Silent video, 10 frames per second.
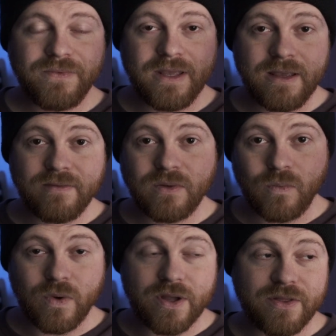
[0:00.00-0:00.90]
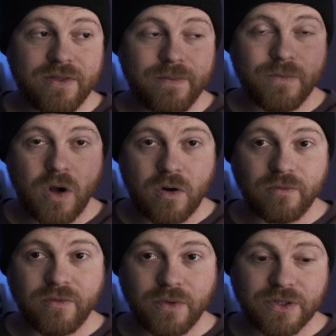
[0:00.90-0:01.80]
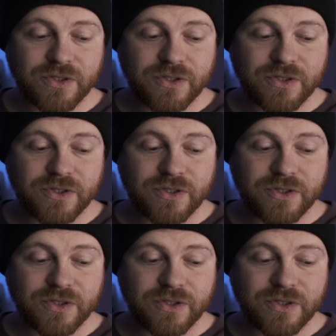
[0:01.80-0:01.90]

even with the autofocus.